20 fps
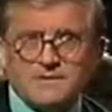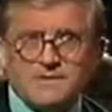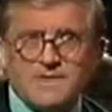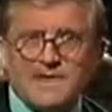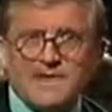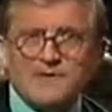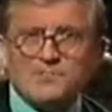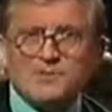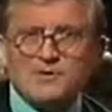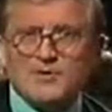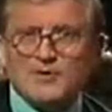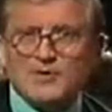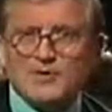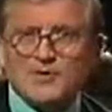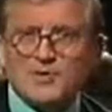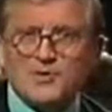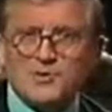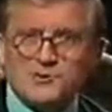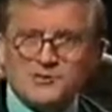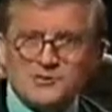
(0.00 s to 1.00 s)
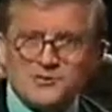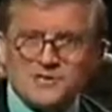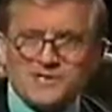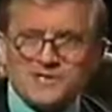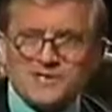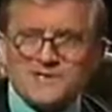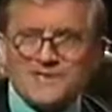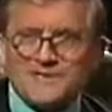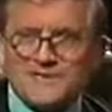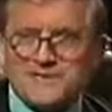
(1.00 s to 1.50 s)
I'm a
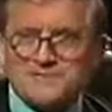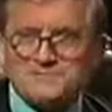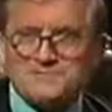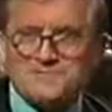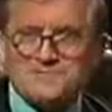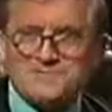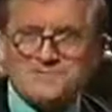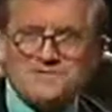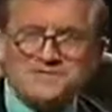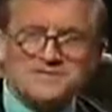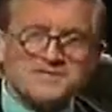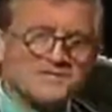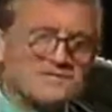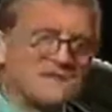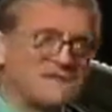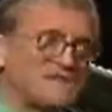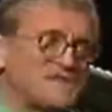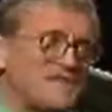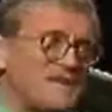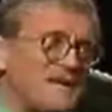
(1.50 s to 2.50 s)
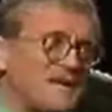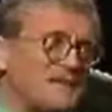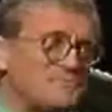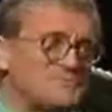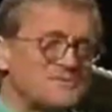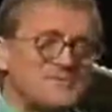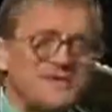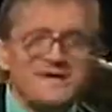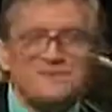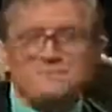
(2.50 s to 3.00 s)
loner. I'm not sure. At
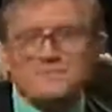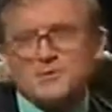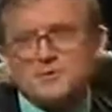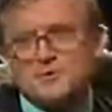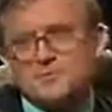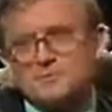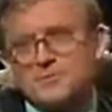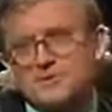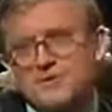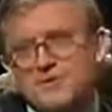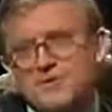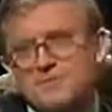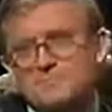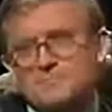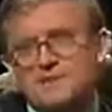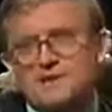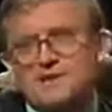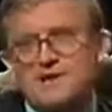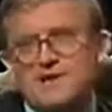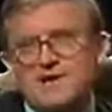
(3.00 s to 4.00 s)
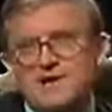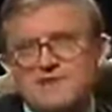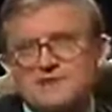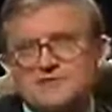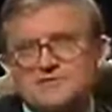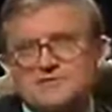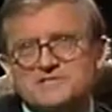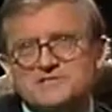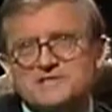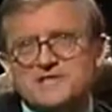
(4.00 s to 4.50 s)
times I'm lonely, but I
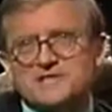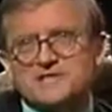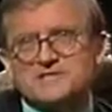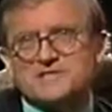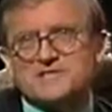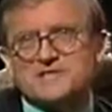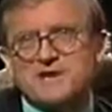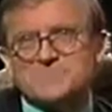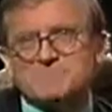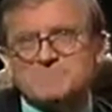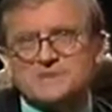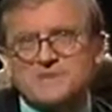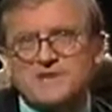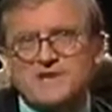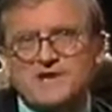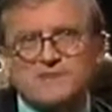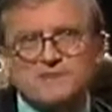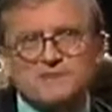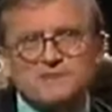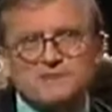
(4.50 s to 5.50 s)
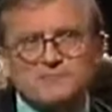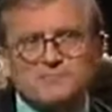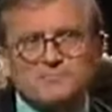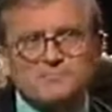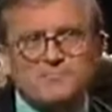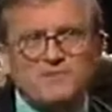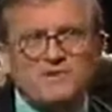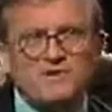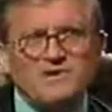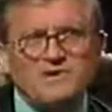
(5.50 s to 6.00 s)
just accept that's
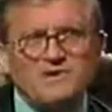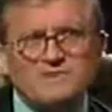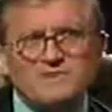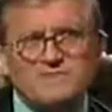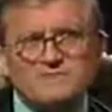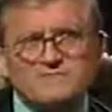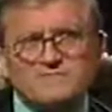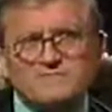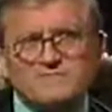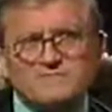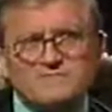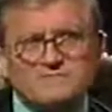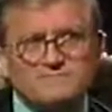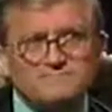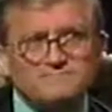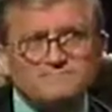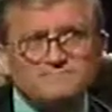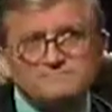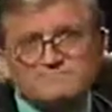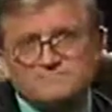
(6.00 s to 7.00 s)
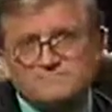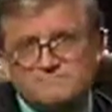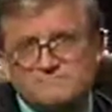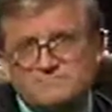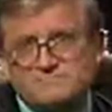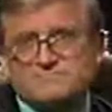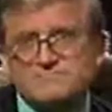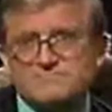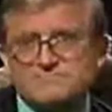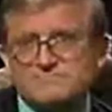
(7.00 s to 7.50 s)
part of
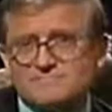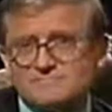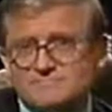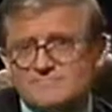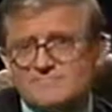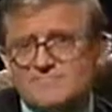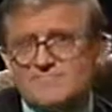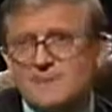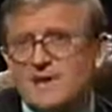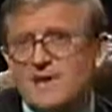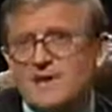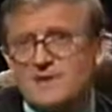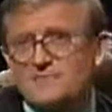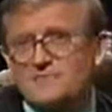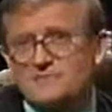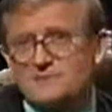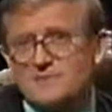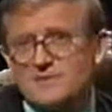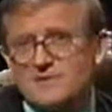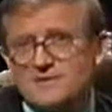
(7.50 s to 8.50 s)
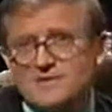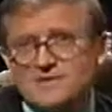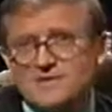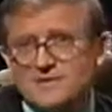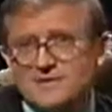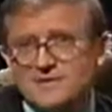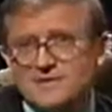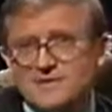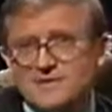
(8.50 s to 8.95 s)
life, really.